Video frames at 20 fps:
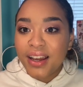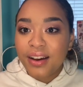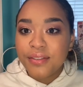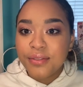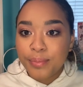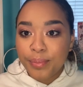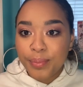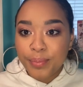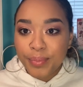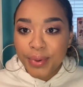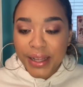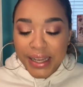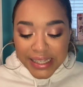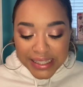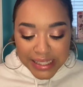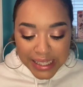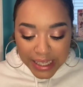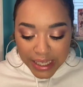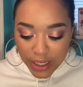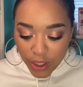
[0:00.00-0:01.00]
of
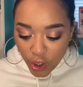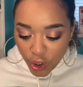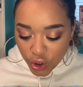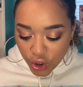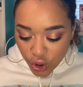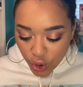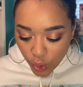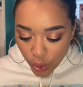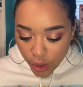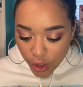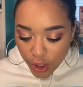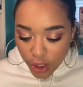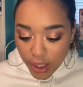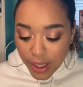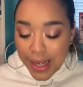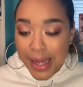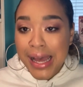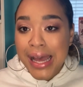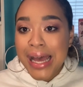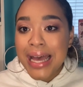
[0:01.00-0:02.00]
placing an Ulta
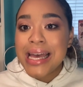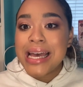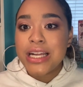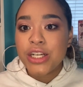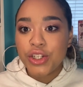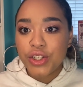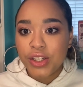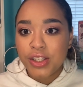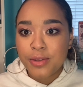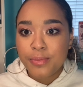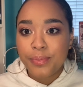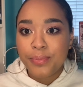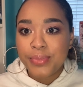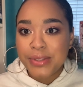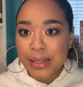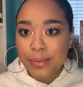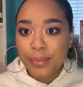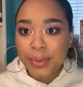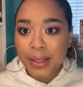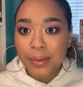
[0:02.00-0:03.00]
order and just
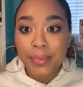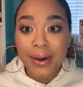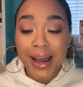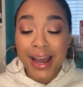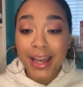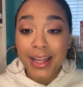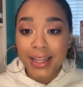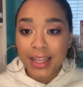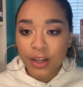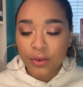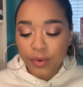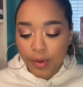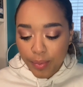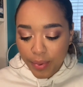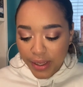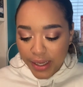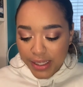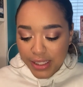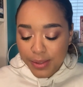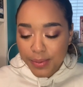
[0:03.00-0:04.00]
simply buying like
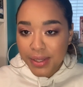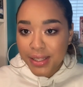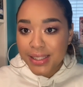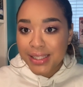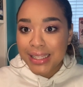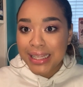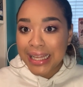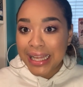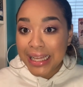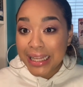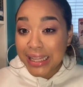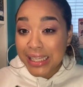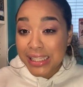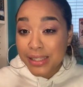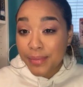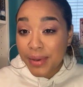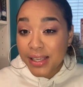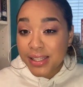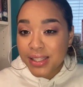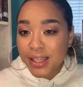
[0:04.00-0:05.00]
replacements, like this
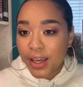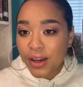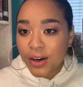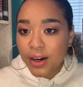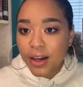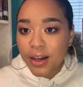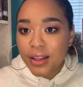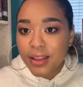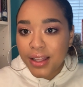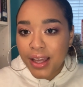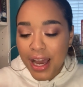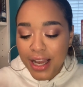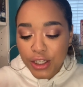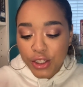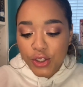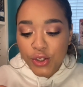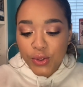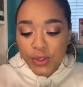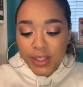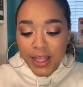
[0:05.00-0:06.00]
mascara. I
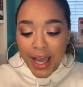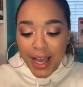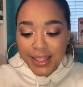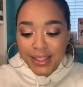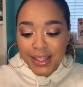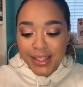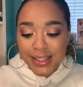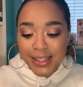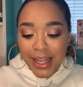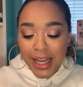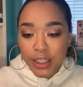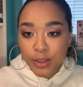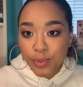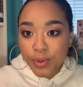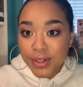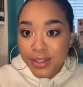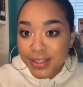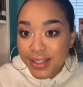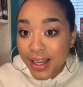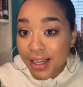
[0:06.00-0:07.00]
just used the Essence Lash
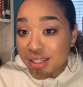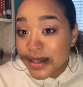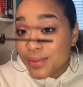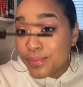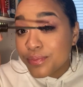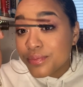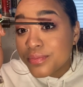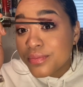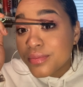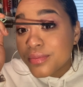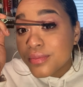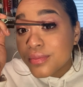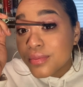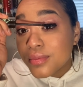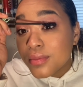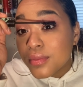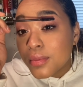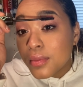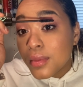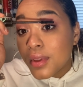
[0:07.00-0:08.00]
Princess.
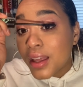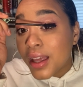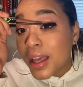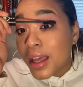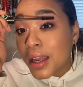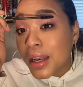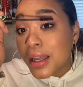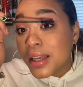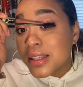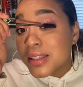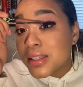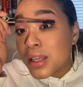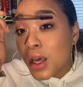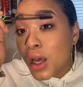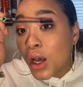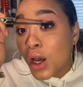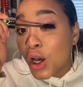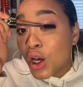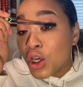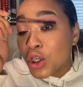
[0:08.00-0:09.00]
It is
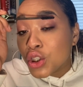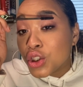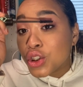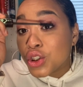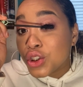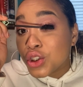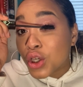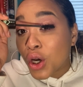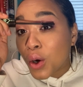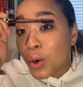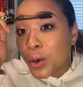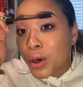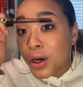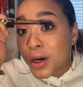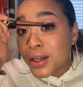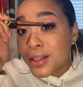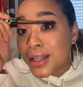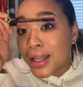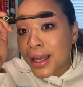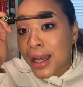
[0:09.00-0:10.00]
so
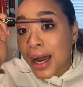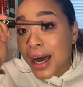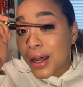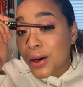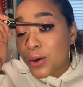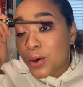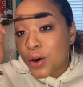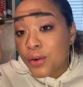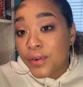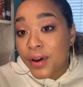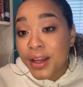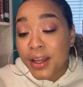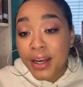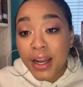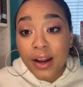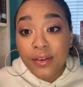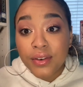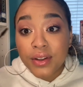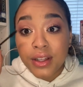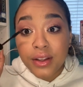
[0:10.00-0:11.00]
good. Like, I don't know if I could
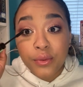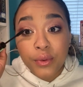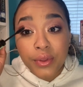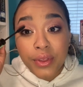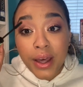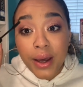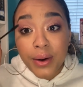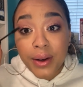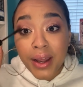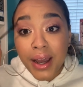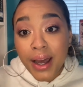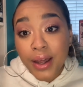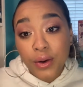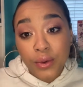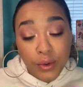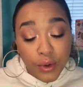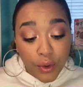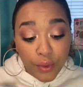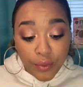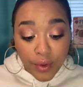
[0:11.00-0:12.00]
ever live without it. I
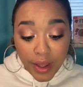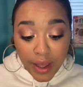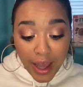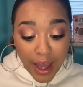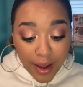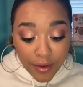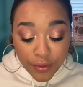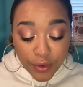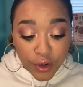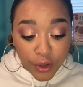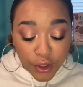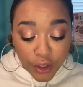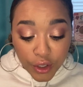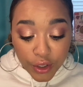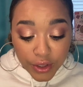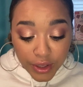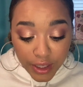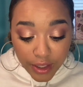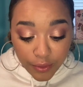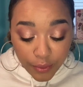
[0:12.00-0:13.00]
don't know if I ever
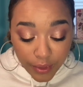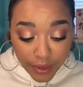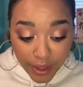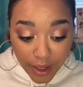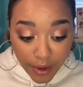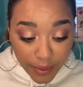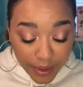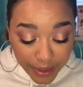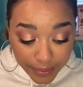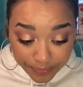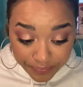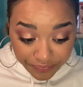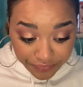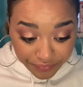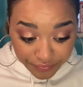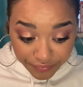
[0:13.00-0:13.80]
could live without it.